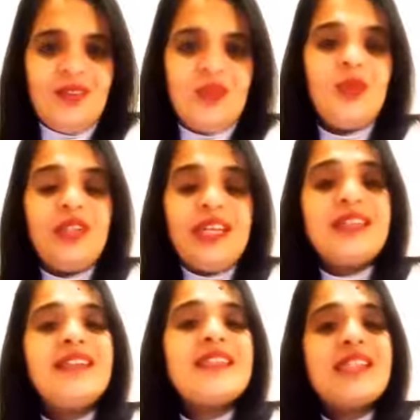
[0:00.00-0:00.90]
to
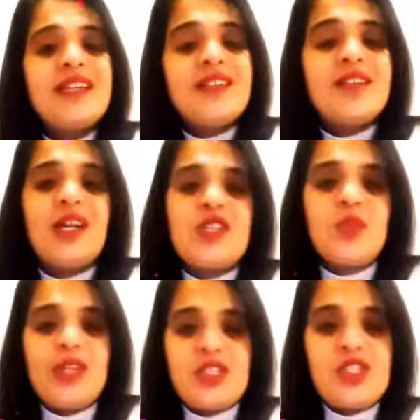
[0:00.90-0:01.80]
take this inner
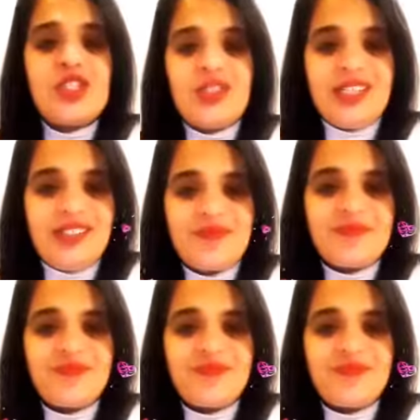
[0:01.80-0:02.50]
transformation journey.